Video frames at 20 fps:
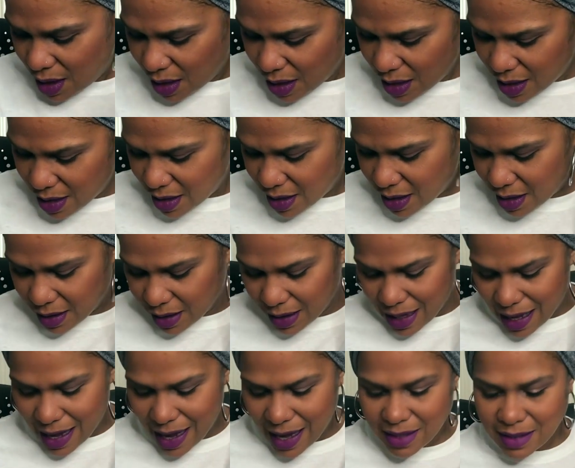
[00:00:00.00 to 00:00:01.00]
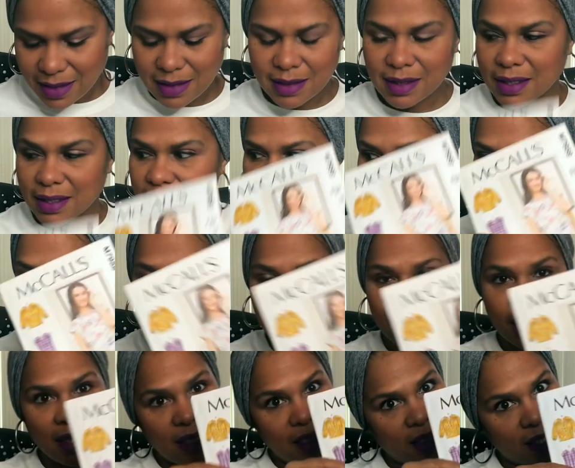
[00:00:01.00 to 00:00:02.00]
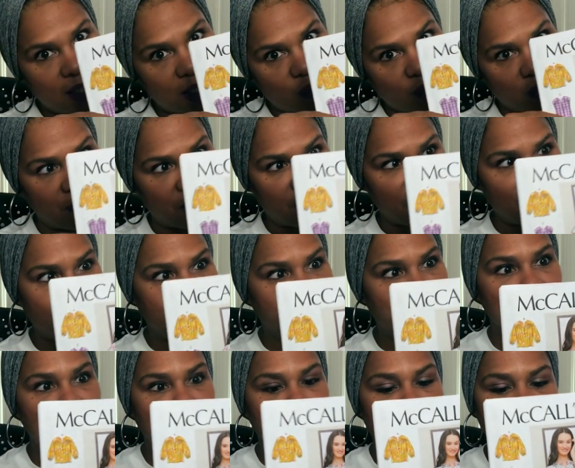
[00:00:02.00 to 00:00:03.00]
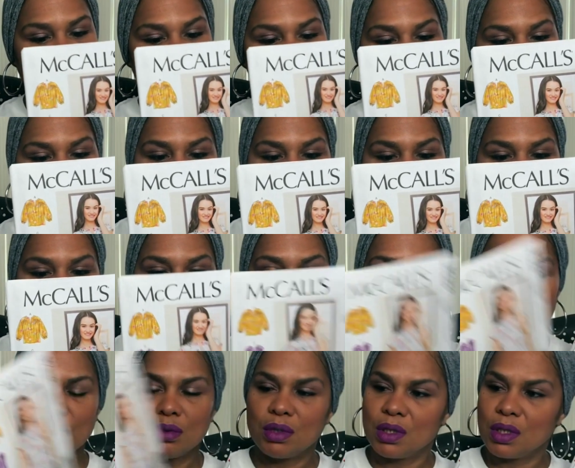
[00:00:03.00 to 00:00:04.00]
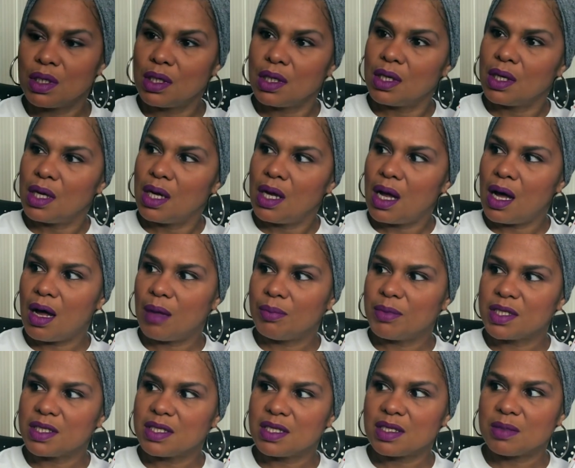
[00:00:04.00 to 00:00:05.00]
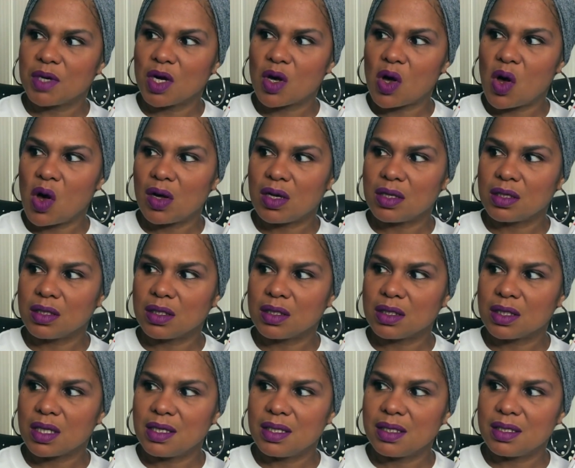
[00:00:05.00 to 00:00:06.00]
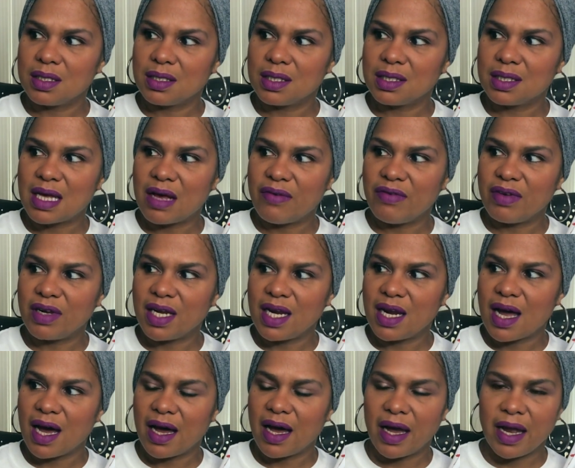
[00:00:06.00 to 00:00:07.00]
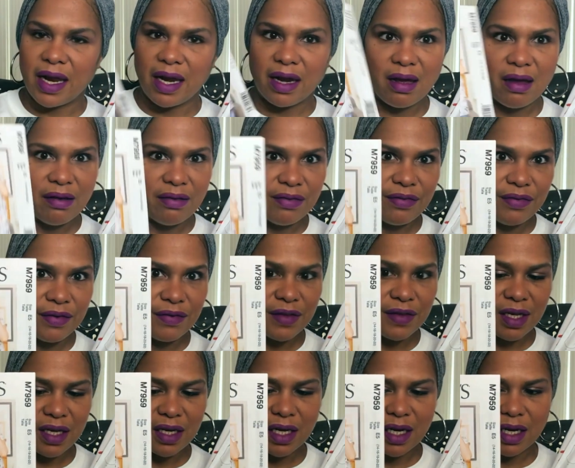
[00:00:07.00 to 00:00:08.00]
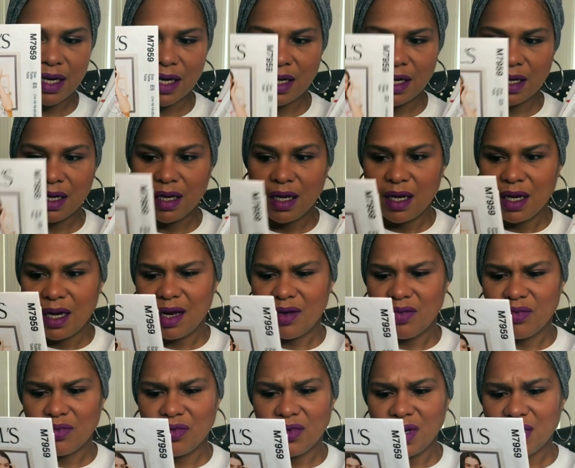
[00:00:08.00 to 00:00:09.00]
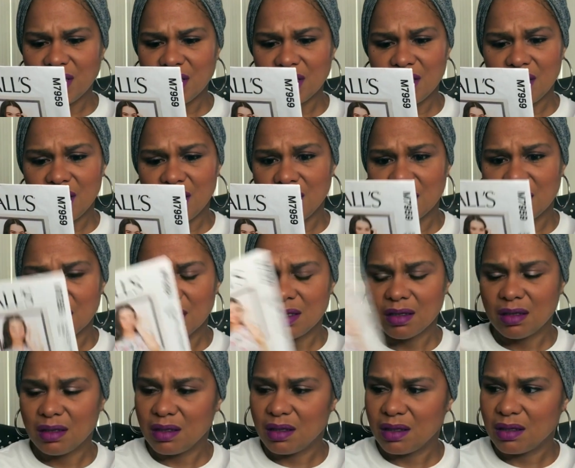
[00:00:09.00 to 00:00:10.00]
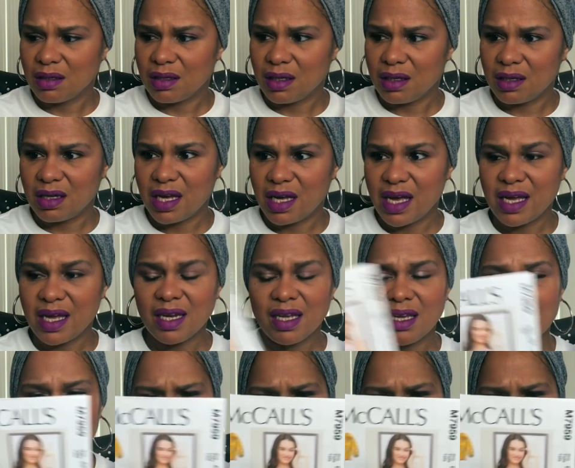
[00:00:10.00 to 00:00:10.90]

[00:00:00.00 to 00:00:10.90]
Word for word: And then lastly, this would be cute too. Um, this is McCall's seventy-nine fifty-nine. And really, any of